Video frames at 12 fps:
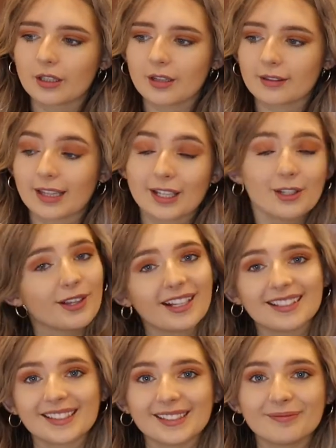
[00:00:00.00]
they do like
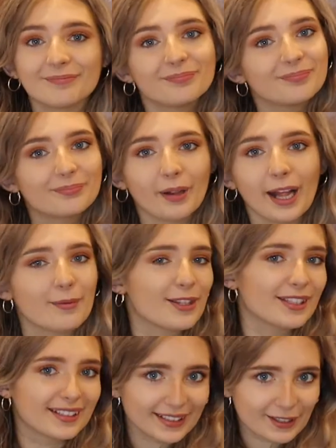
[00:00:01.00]
to play with
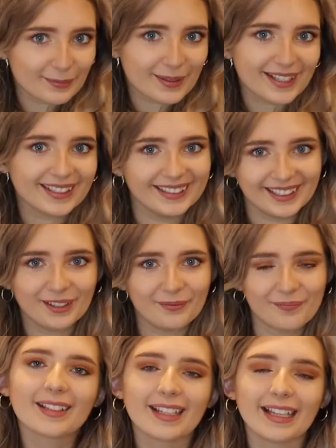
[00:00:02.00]
it a little bit, and
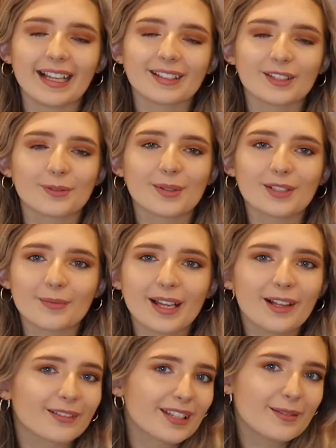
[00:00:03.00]
they like to switch up the
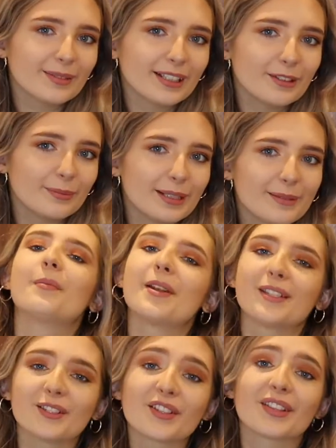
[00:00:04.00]
algorithm a little bit, but
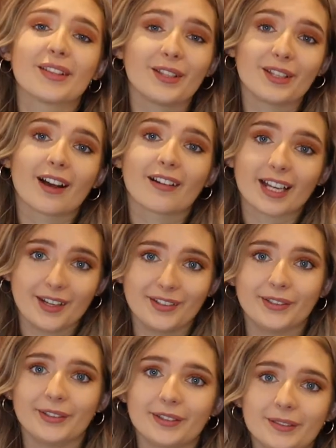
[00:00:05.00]
it's nothing that you can't
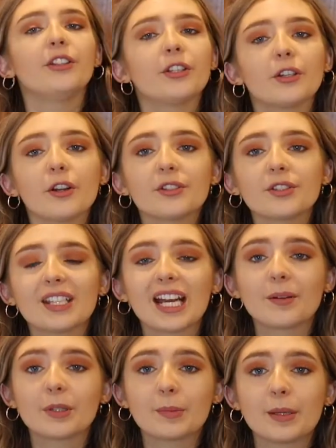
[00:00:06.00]
handle. You can also see how
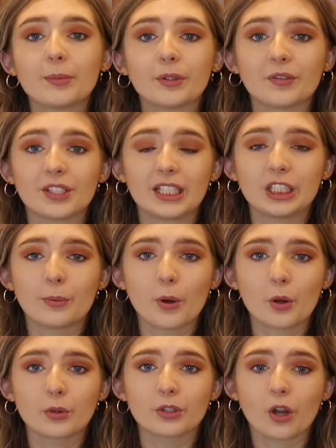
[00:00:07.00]
many people have seen your
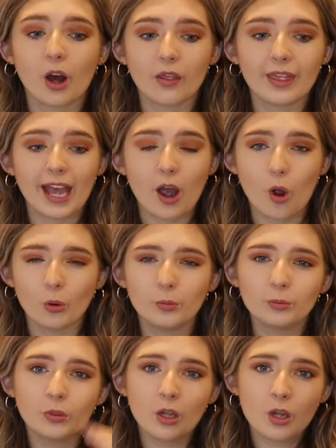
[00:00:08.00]
post on their home,
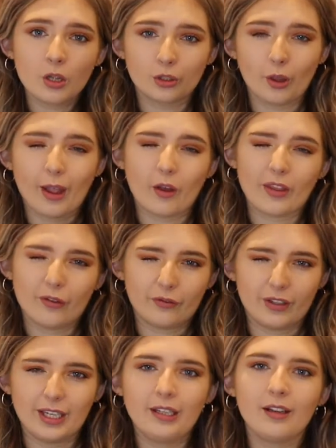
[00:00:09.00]
so like on their
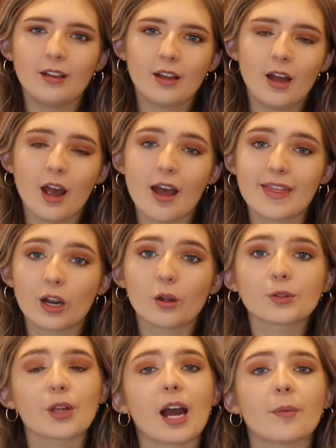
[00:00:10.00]
feed, and then
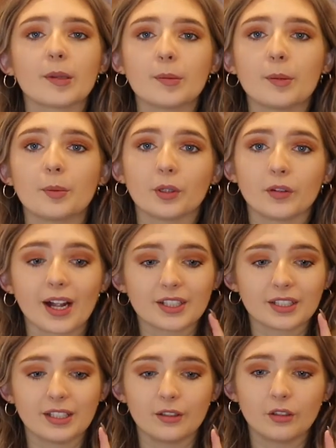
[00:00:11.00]
also how many people have
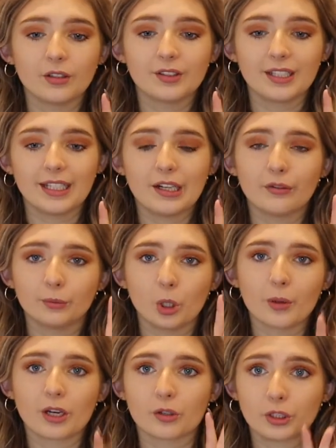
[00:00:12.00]
actually seen it from
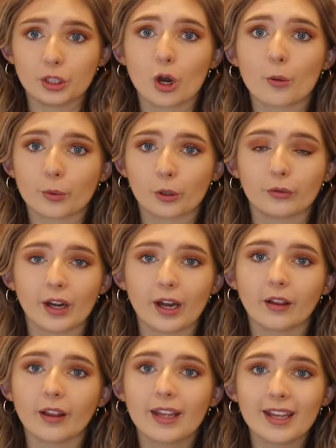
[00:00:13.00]
going onto your
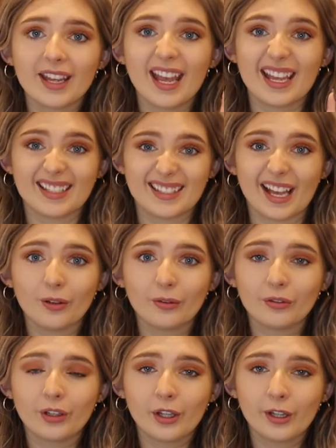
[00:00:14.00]
profile itself
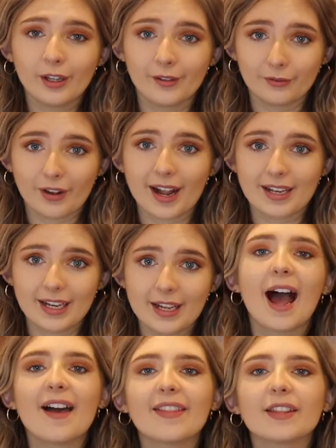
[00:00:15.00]
and finding it.
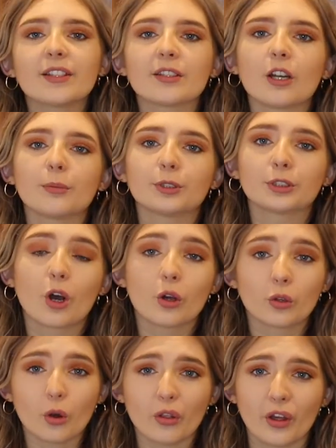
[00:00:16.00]
And then there's an option called
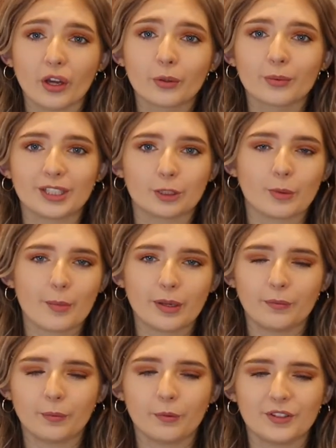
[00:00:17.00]
other, which is where
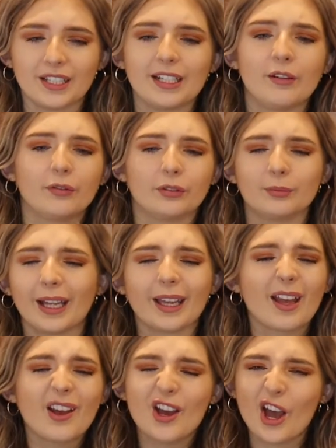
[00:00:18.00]
people have seen it from like
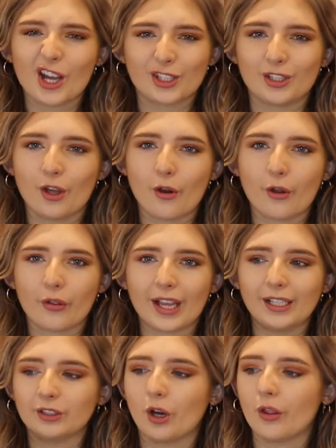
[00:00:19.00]
external
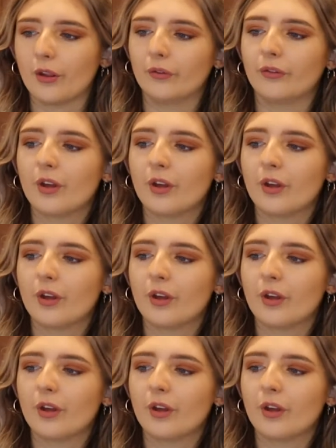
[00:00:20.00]
things, or they've